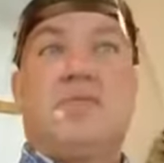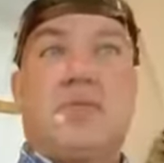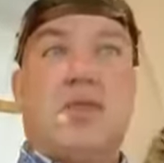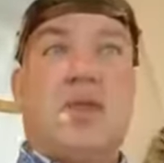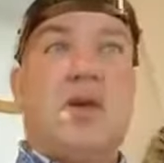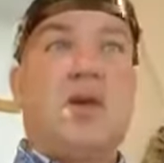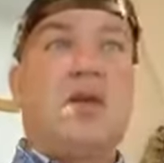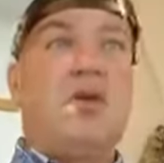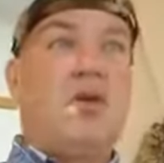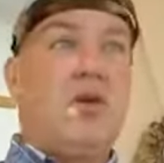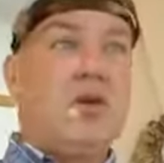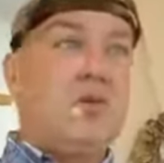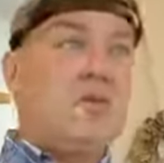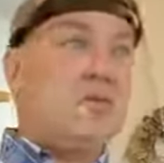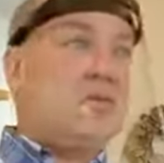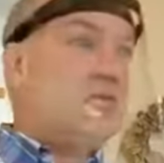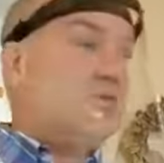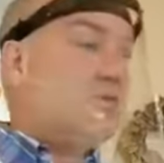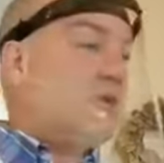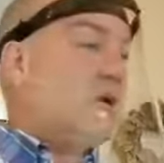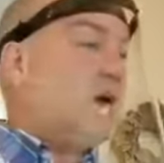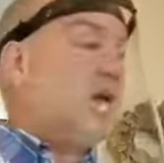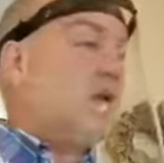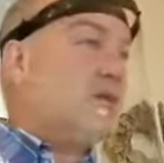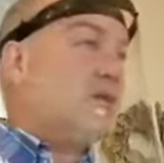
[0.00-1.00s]
I know was,
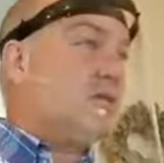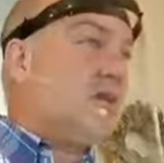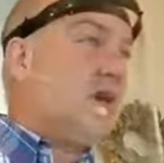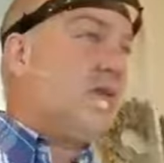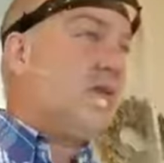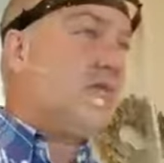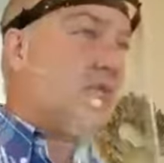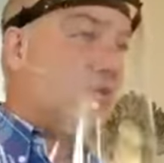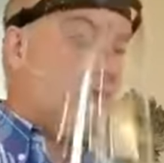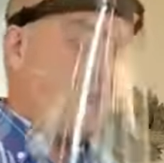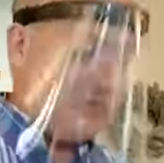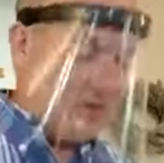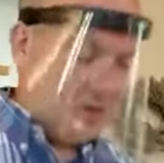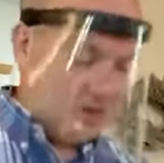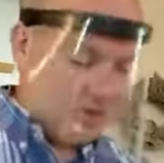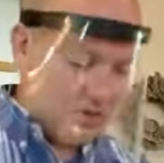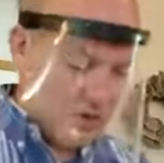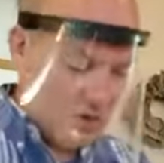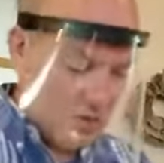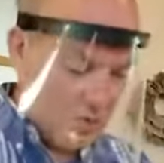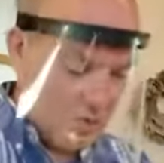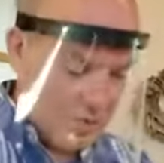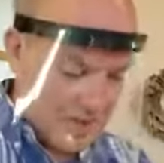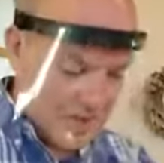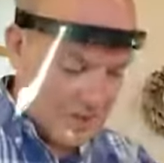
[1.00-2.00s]
uh, several of you
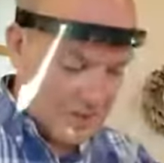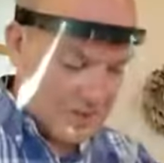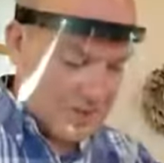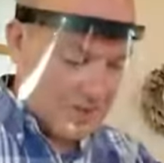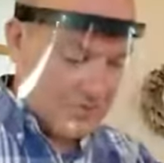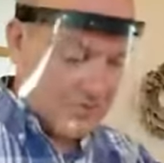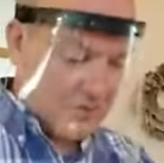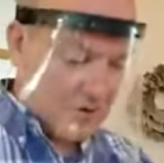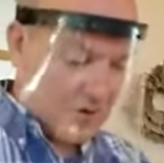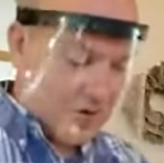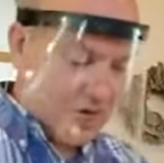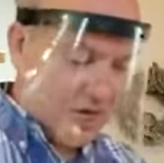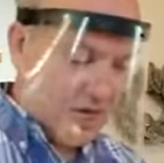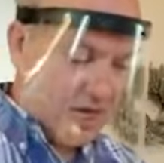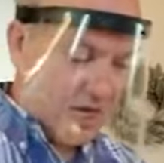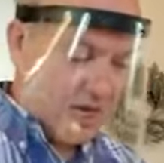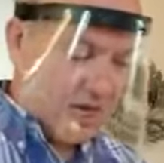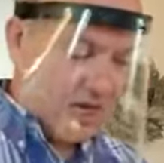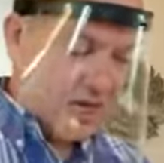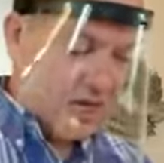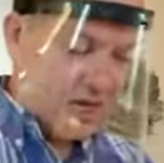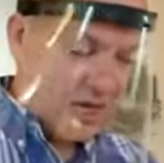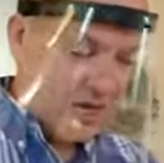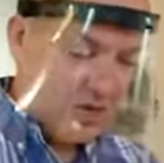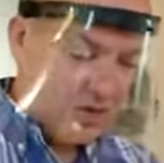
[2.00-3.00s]
know about For King
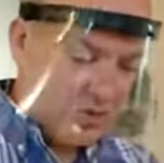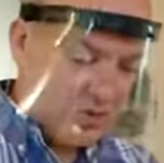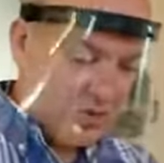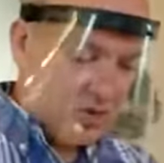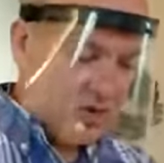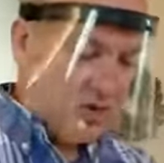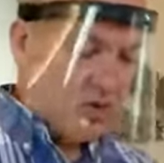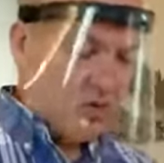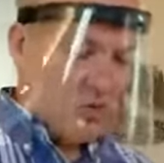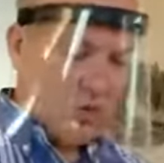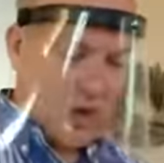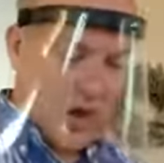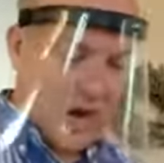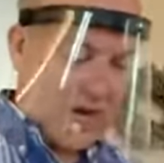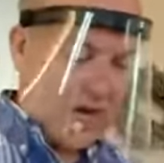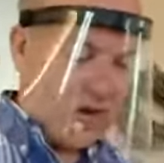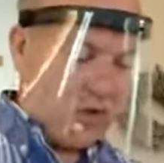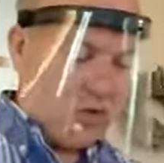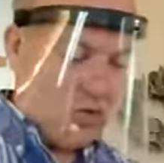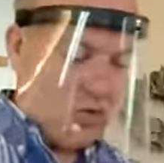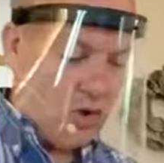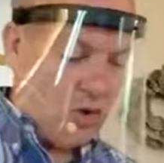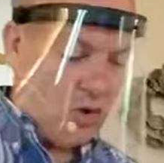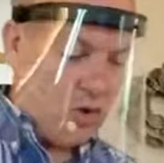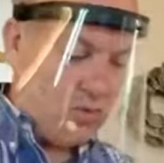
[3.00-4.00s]
and Country. Great
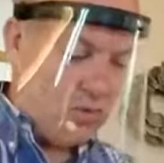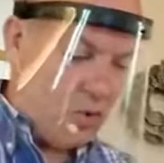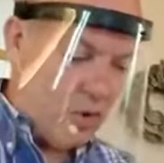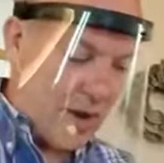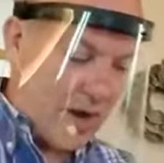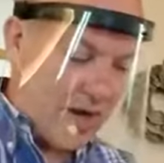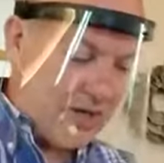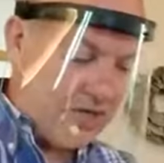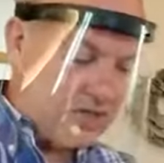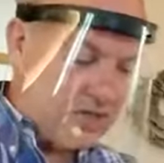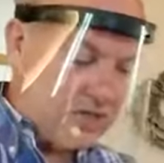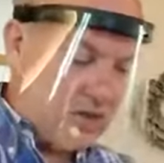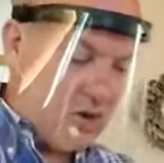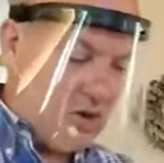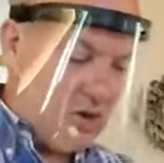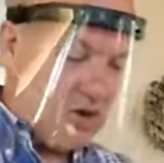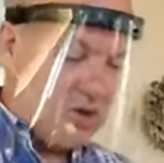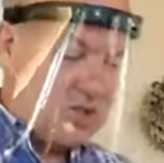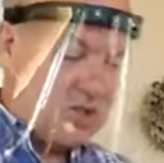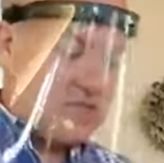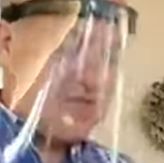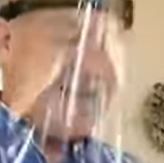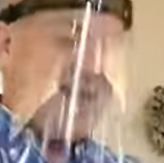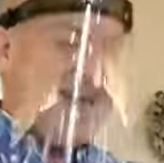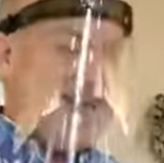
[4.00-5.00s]
group, great songs.
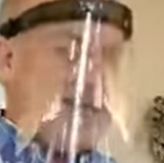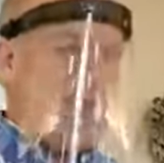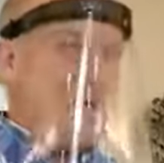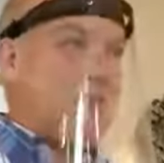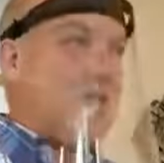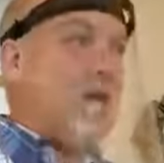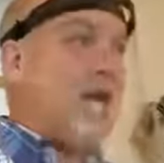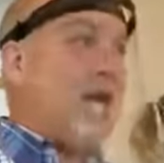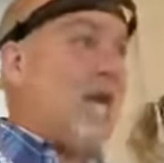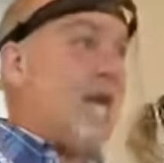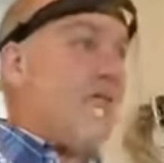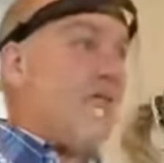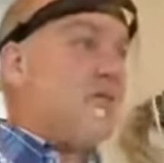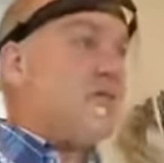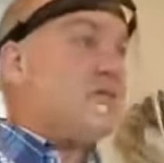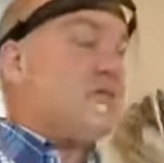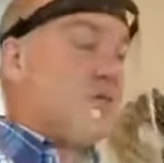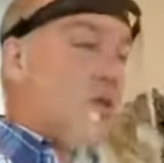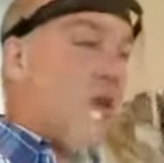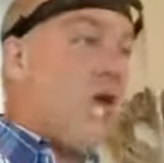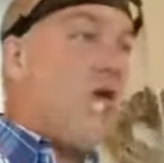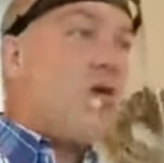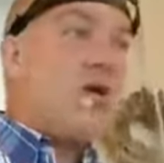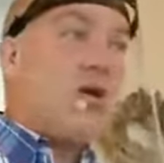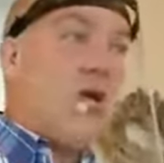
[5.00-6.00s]
They have a
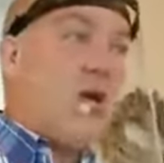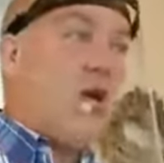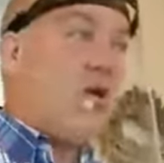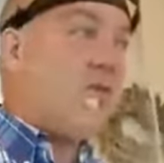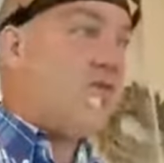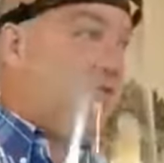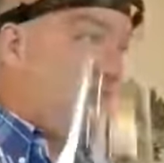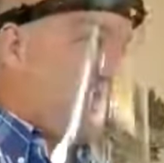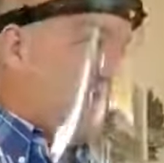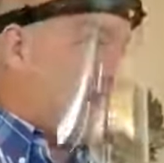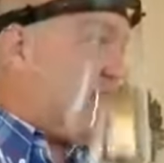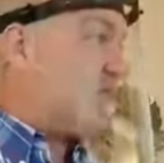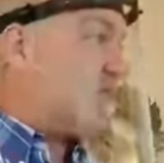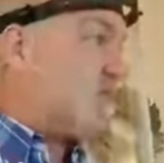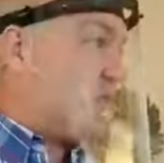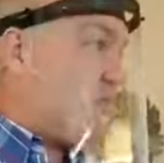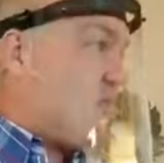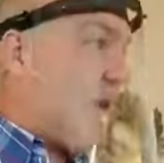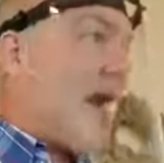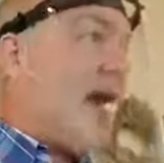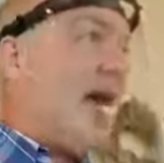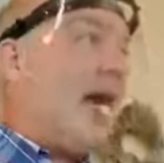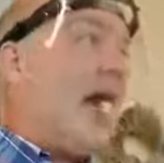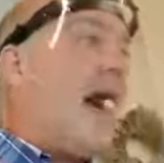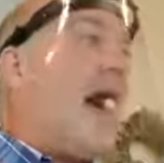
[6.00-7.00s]
song called Fix My
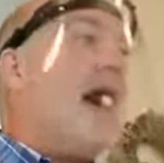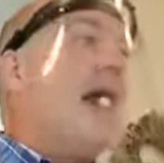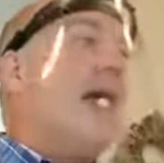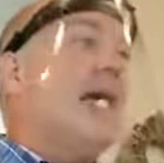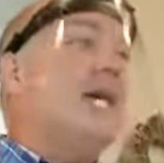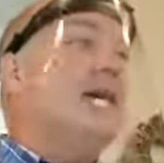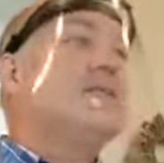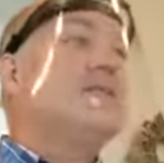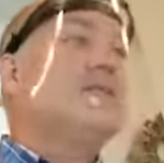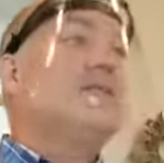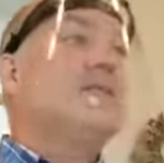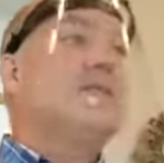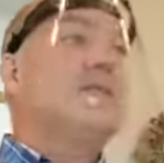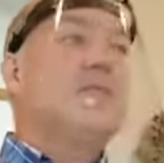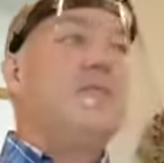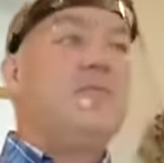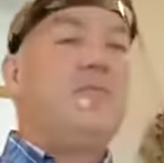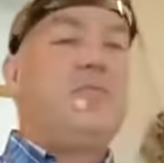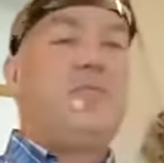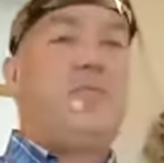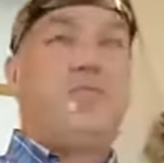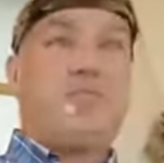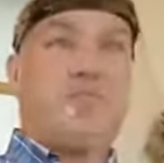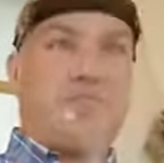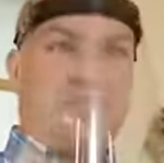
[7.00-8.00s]
Eyes.
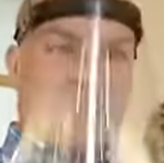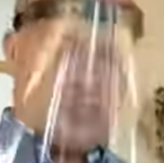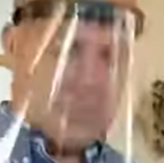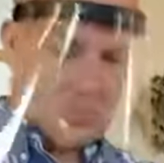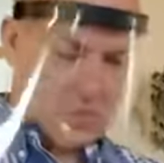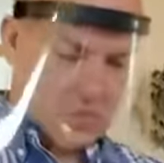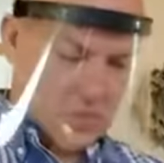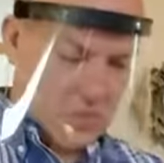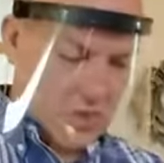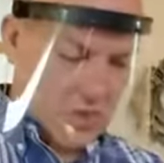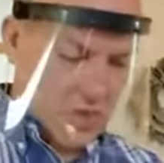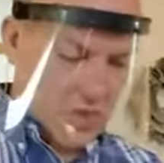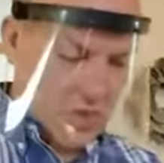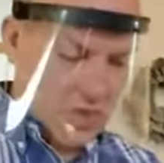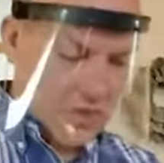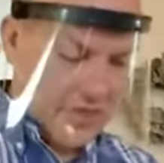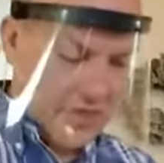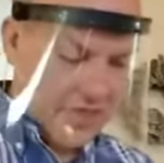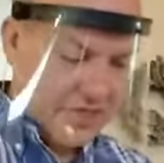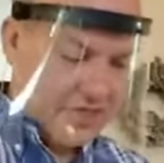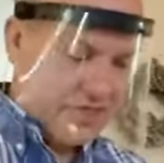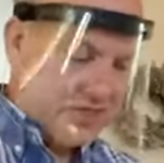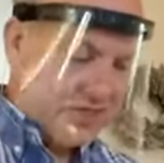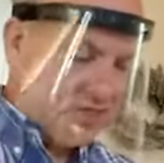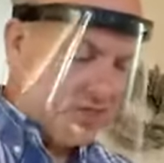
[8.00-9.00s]

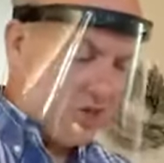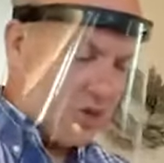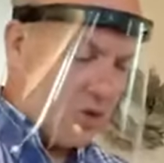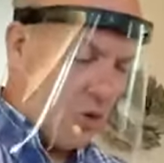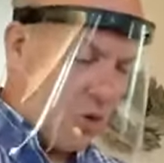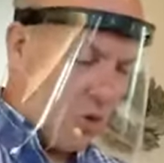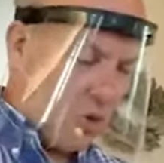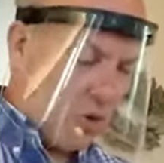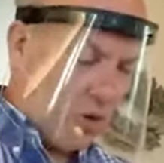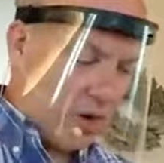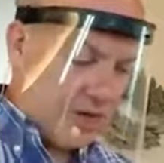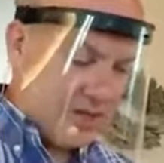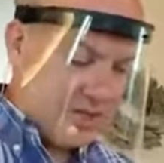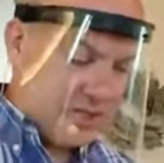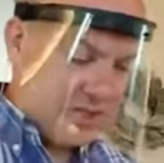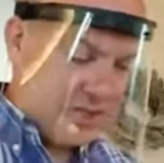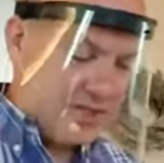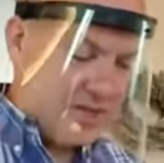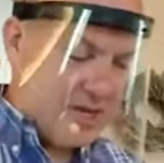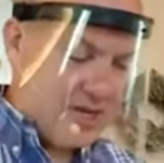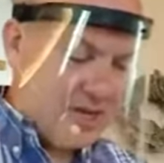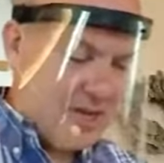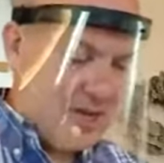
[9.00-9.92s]
This is the chorus.